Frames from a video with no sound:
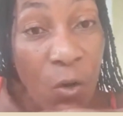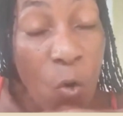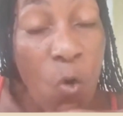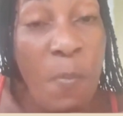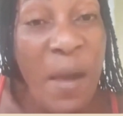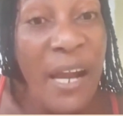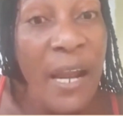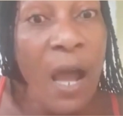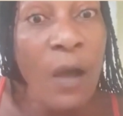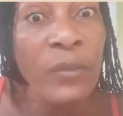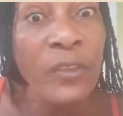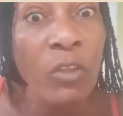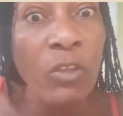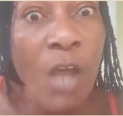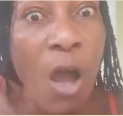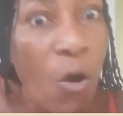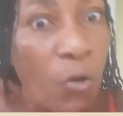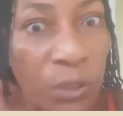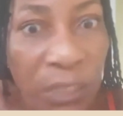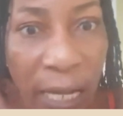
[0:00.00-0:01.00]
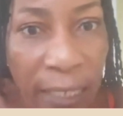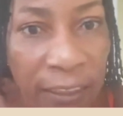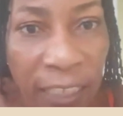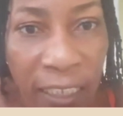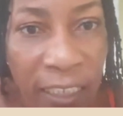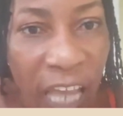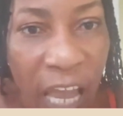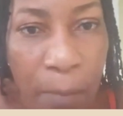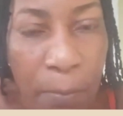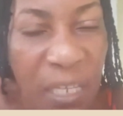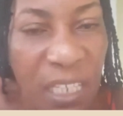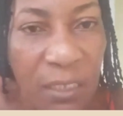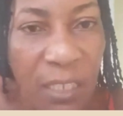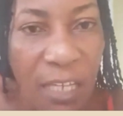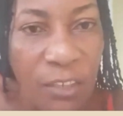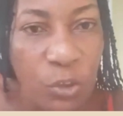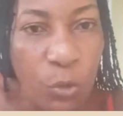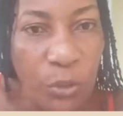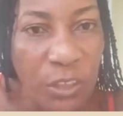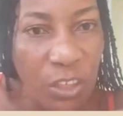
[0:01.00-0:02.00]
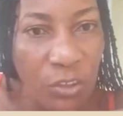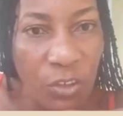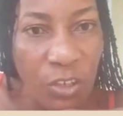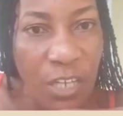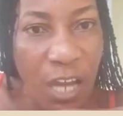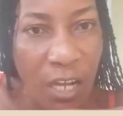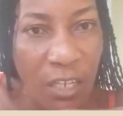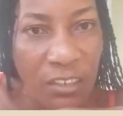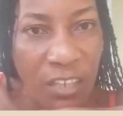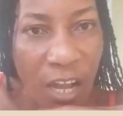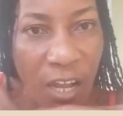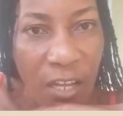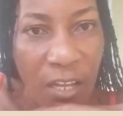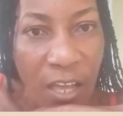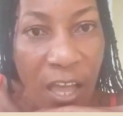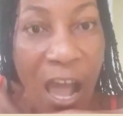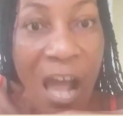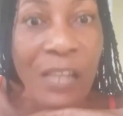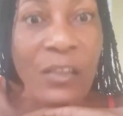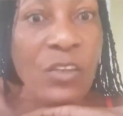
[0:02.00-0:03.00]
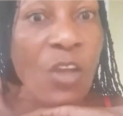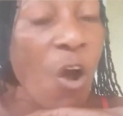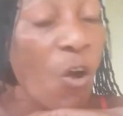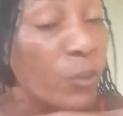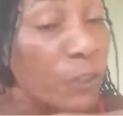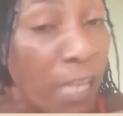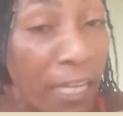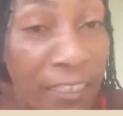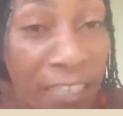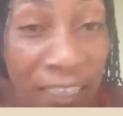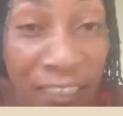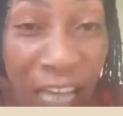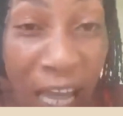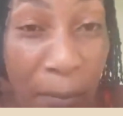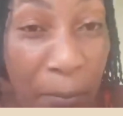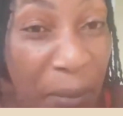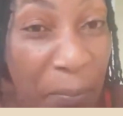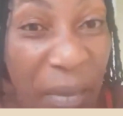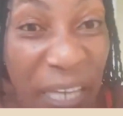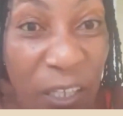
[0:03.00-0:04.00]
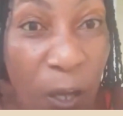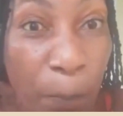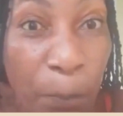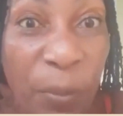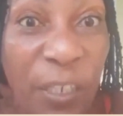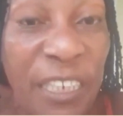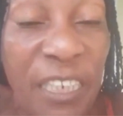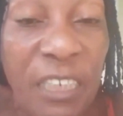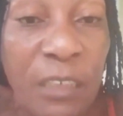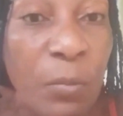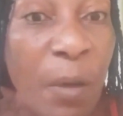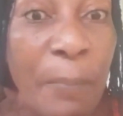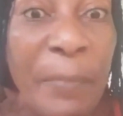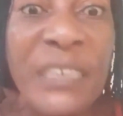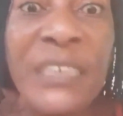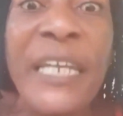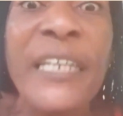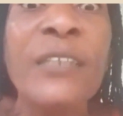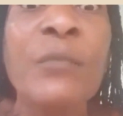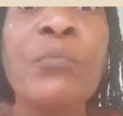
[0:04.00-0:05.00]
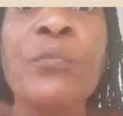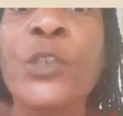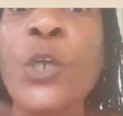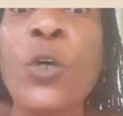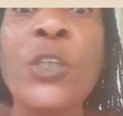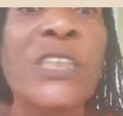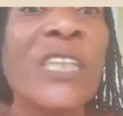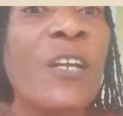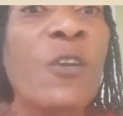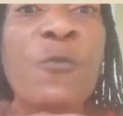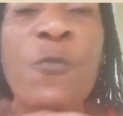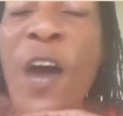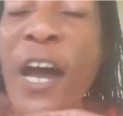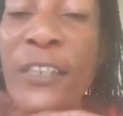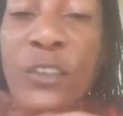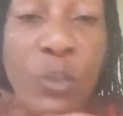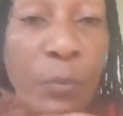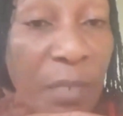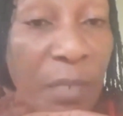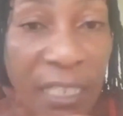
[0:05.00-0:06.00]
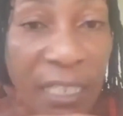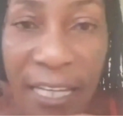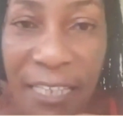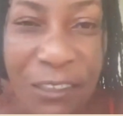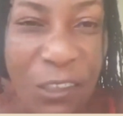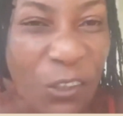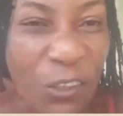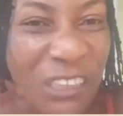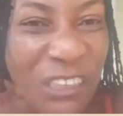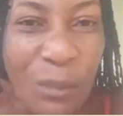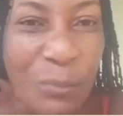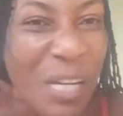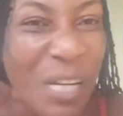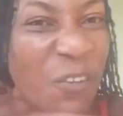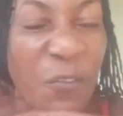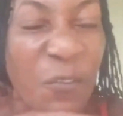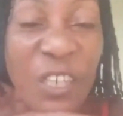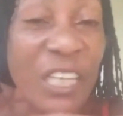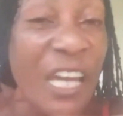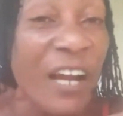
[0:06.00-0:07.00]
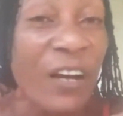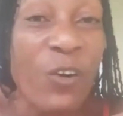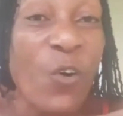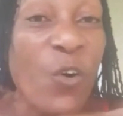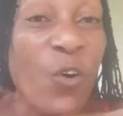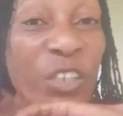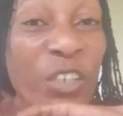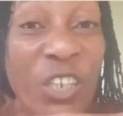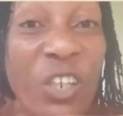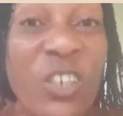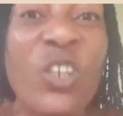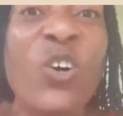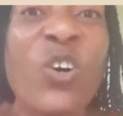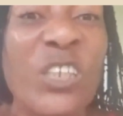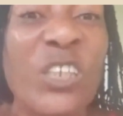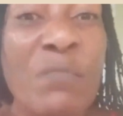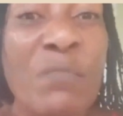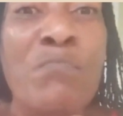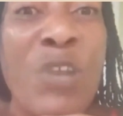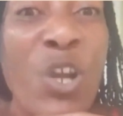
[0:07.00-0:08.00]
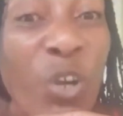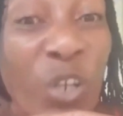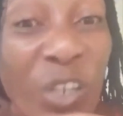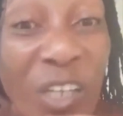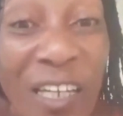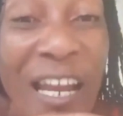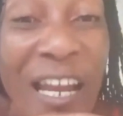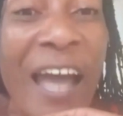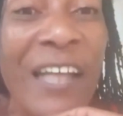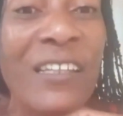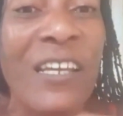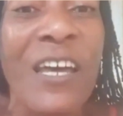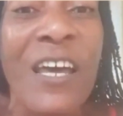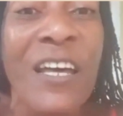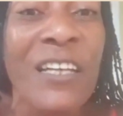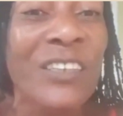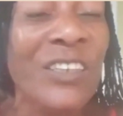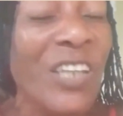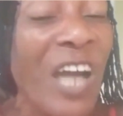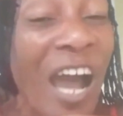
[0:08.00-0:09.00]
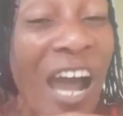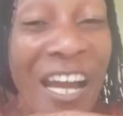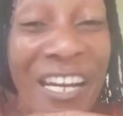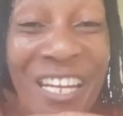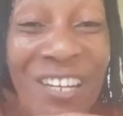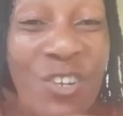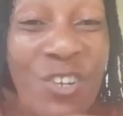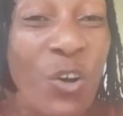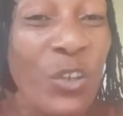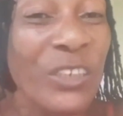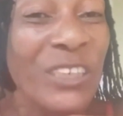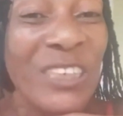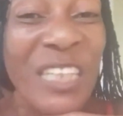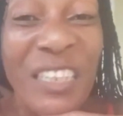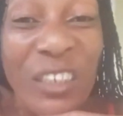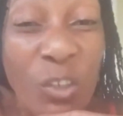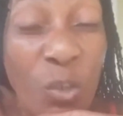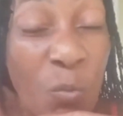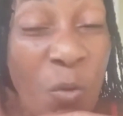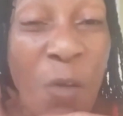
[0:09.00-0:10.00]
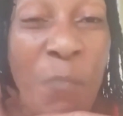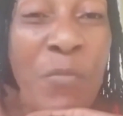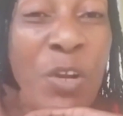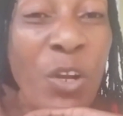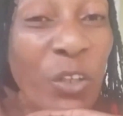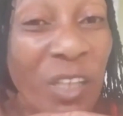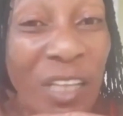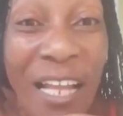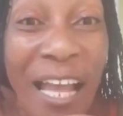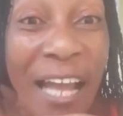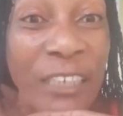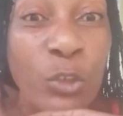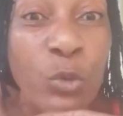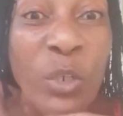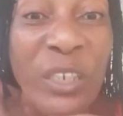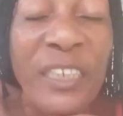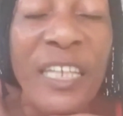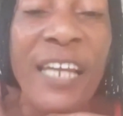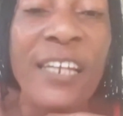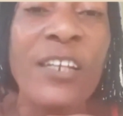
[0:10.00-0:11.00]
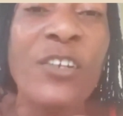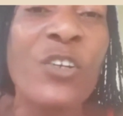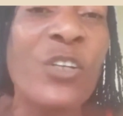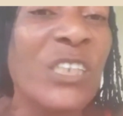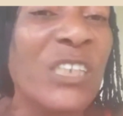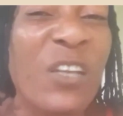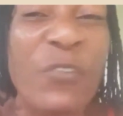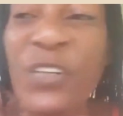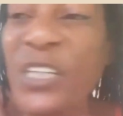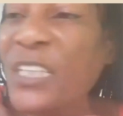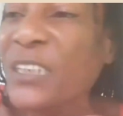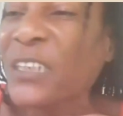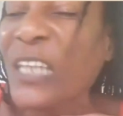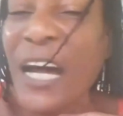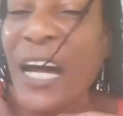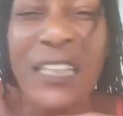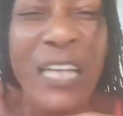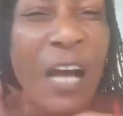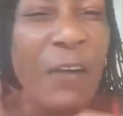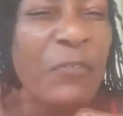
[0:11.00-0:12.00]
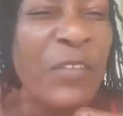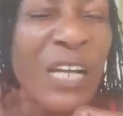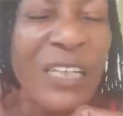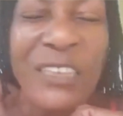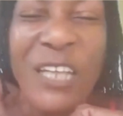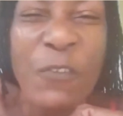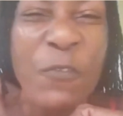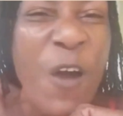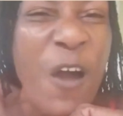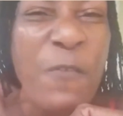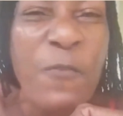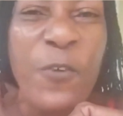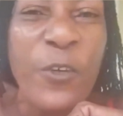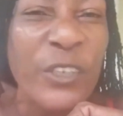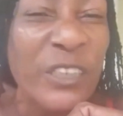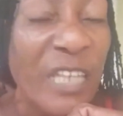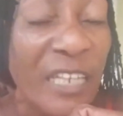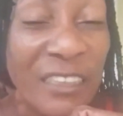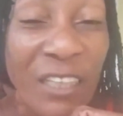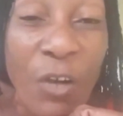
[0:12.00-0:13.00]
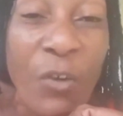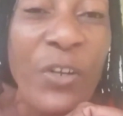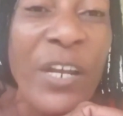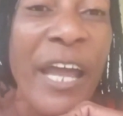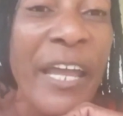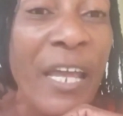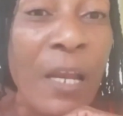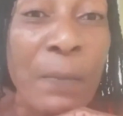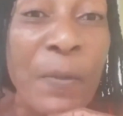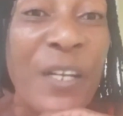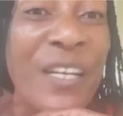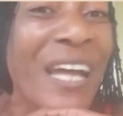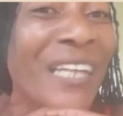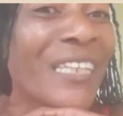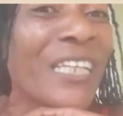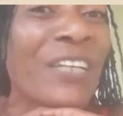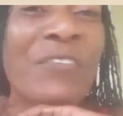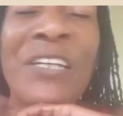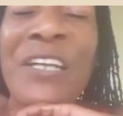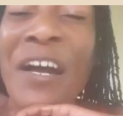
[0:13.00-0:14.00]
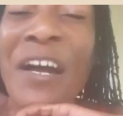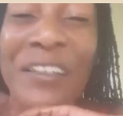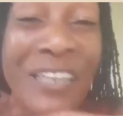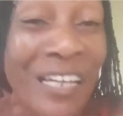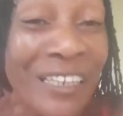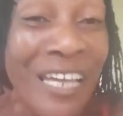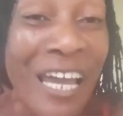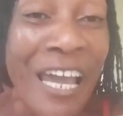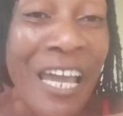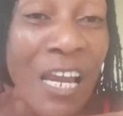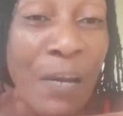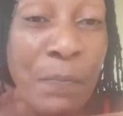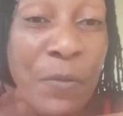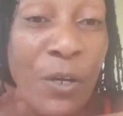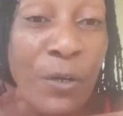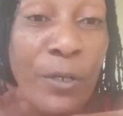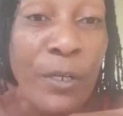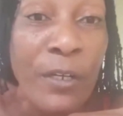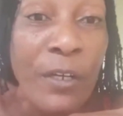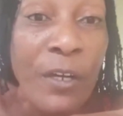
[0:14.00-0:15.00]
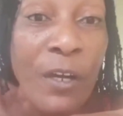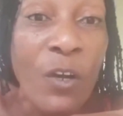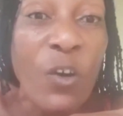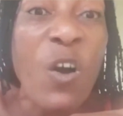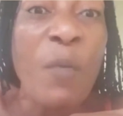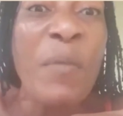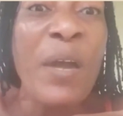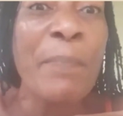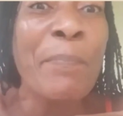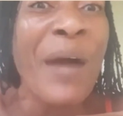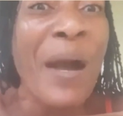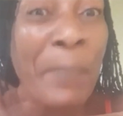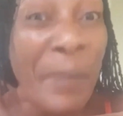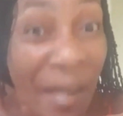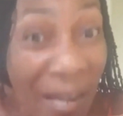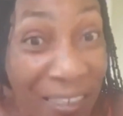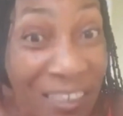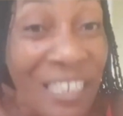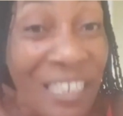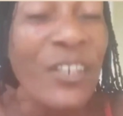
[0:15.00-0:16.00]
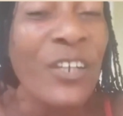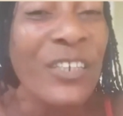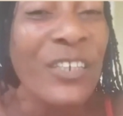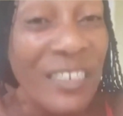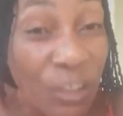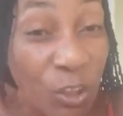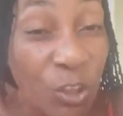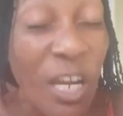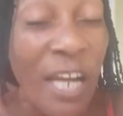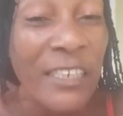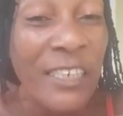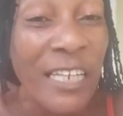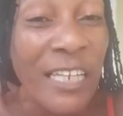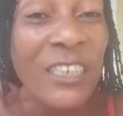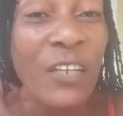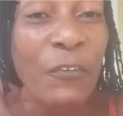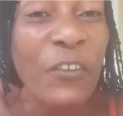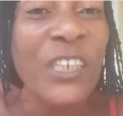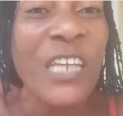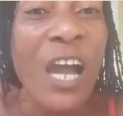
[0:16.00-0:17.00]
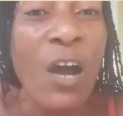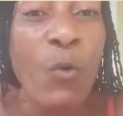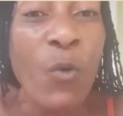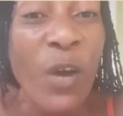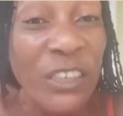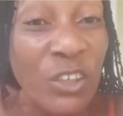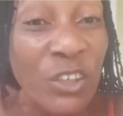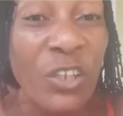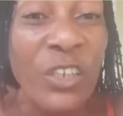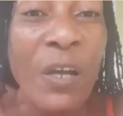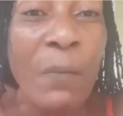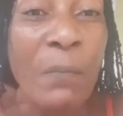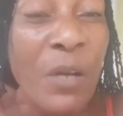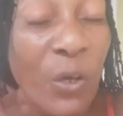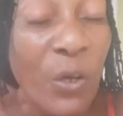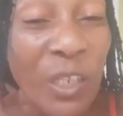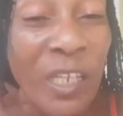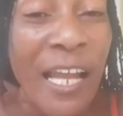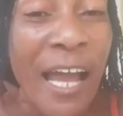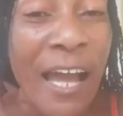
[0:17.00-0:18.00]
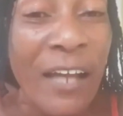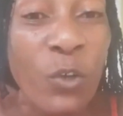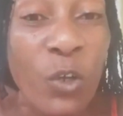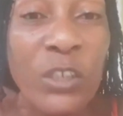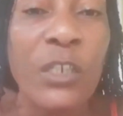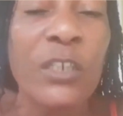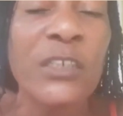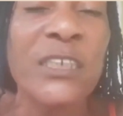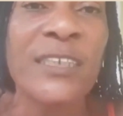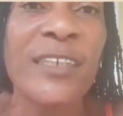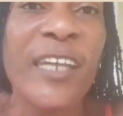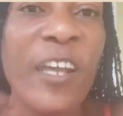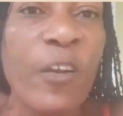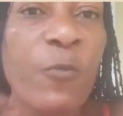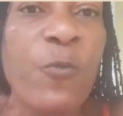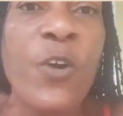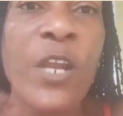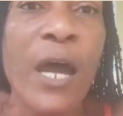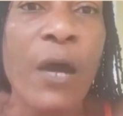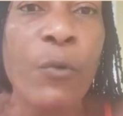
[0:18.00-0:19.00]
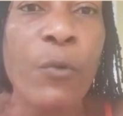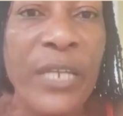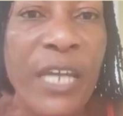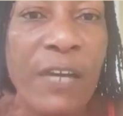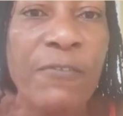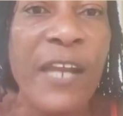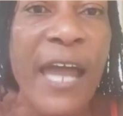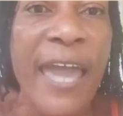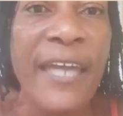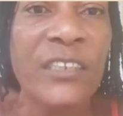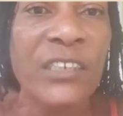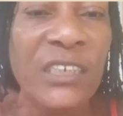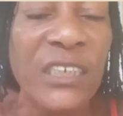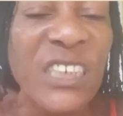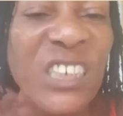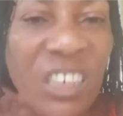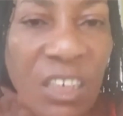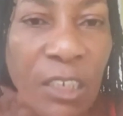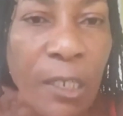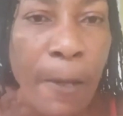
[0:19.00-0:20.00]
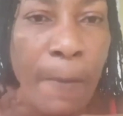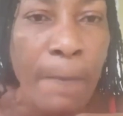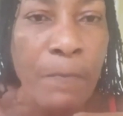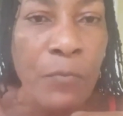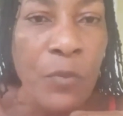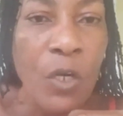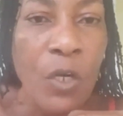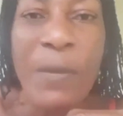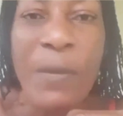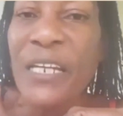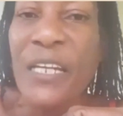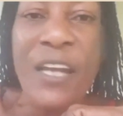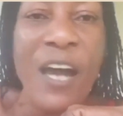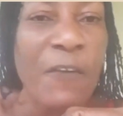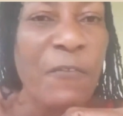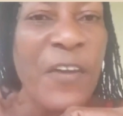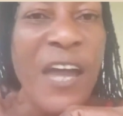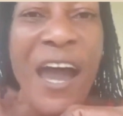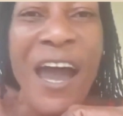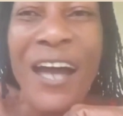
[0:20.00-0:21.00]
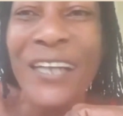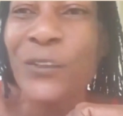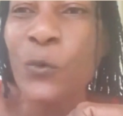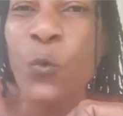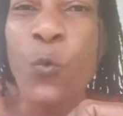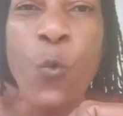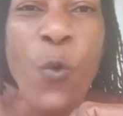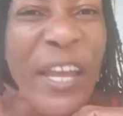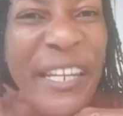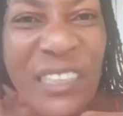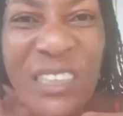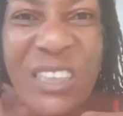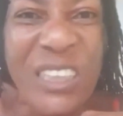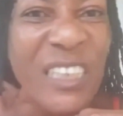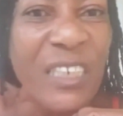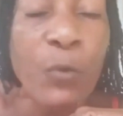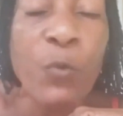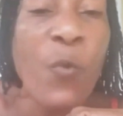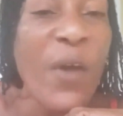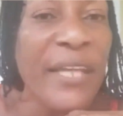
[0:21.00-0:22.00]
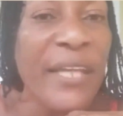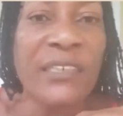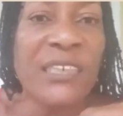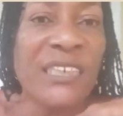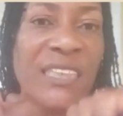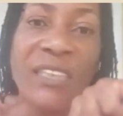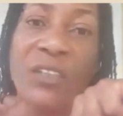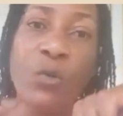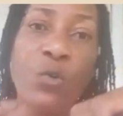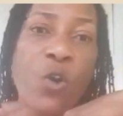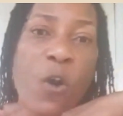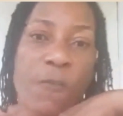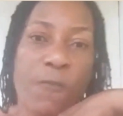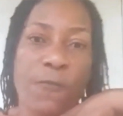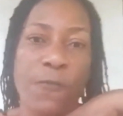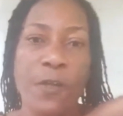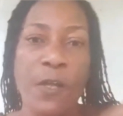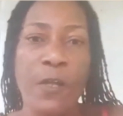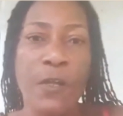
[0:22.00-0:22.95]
Woman have thousands of time interview to doctor. A thousand of time I beg you please make me send some sitting from Jamaica here so give somebody to care for your dirty blood clot, scarny ground, sick too much blood clot throat. Girl you know if you start have doctor from first doctor could help you. Not even doctor can help you. Go make Bob continue discharge and see if you can wash down your blood clot. Got your skin full of wave like sea. Nobody now to ask when when see rough.